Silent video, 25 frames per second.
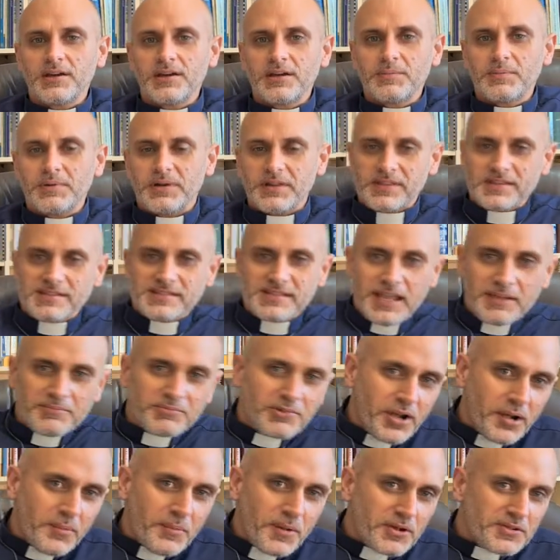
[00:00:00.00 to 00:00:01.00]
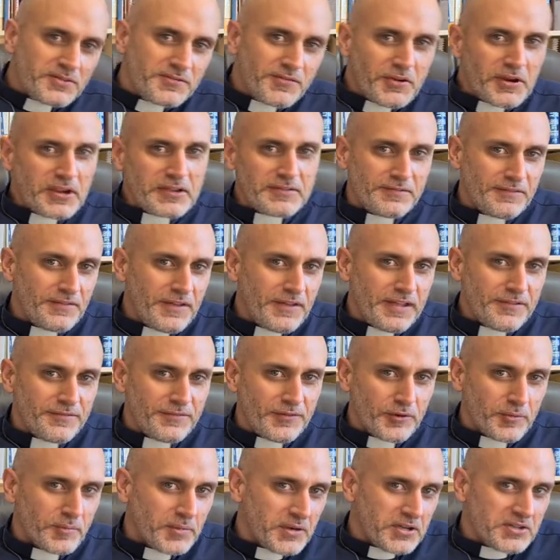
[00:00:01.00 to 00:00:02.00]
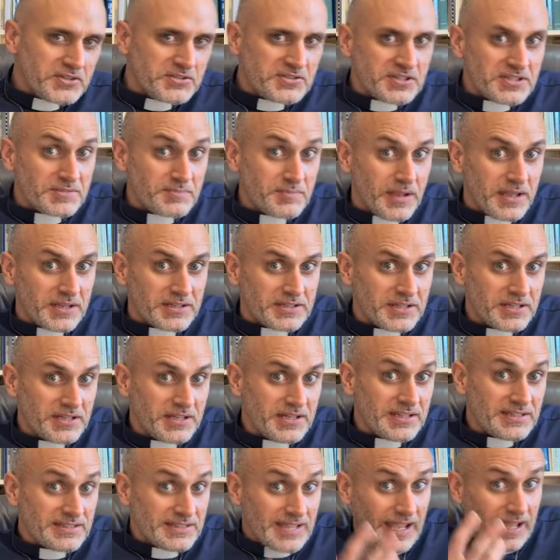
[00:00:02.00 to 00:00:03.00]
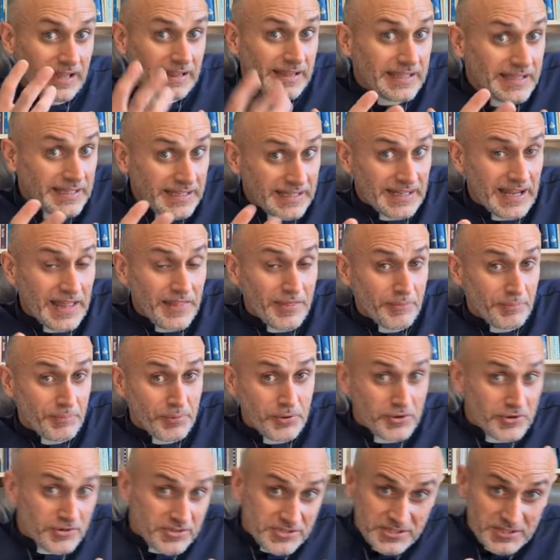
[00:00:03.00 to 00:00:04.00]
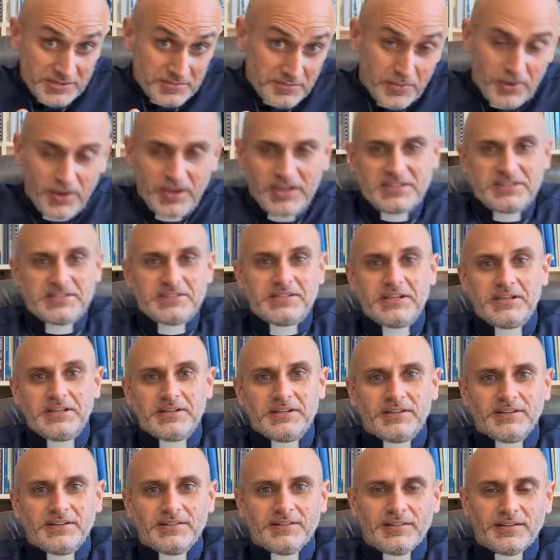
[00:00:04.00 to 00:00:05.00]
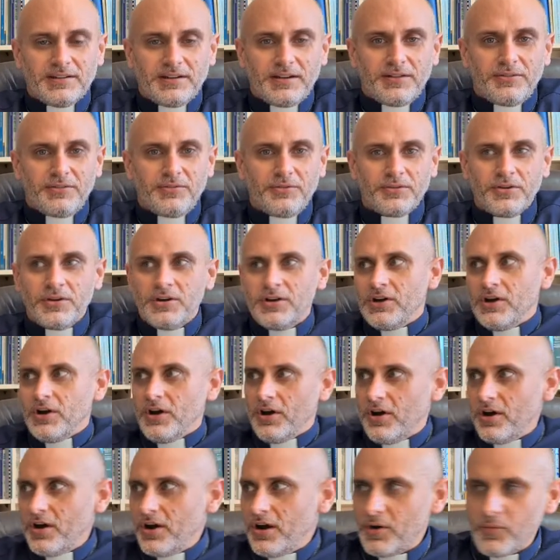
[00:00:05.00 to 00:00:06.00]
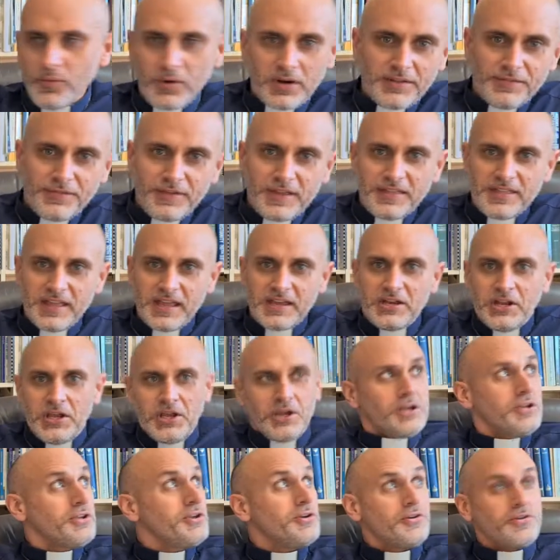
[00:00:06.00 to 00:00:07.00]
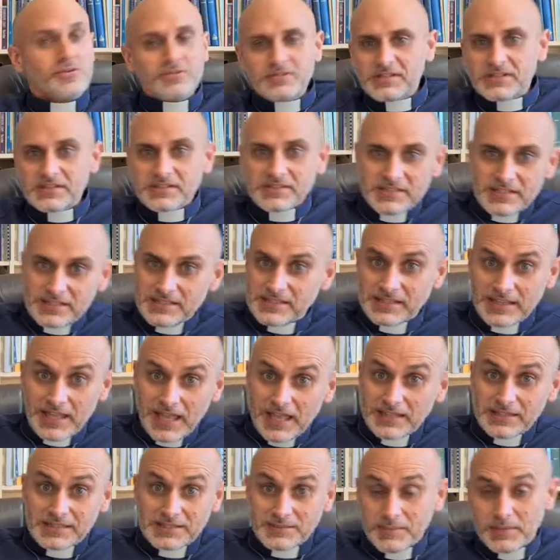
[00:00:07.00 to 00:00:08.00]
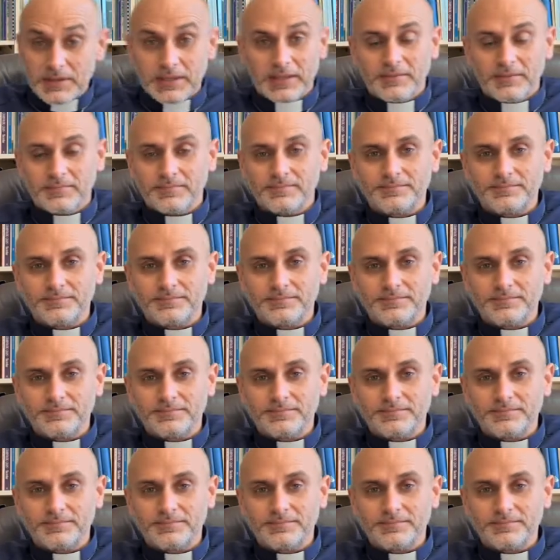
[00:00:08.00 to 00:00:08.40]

But at the same time, I was very fearful because this meant telling another person my sin. And I thought, oh, what if he then uses this against me?